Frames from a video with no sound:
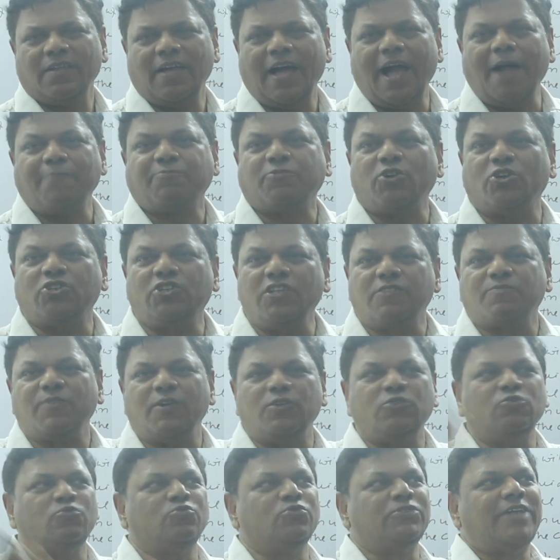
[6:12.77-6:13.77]
After this way
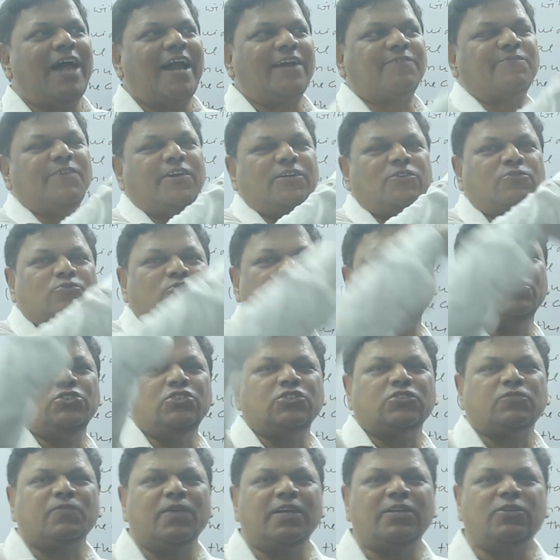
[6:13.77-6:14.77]
do, that way do,
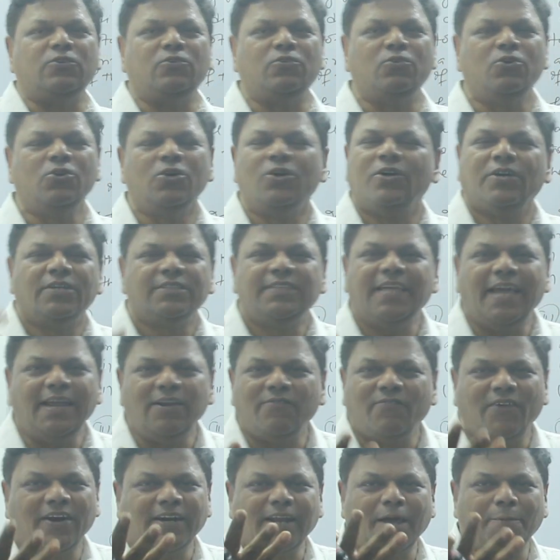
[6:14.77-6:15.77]
this way do.
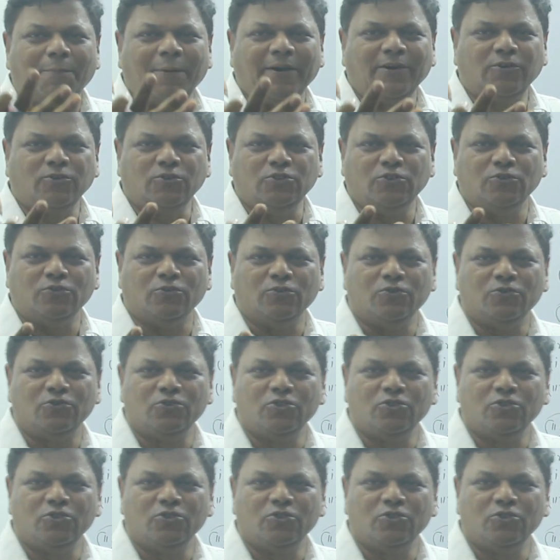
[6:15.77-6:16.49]
Then what happened to you?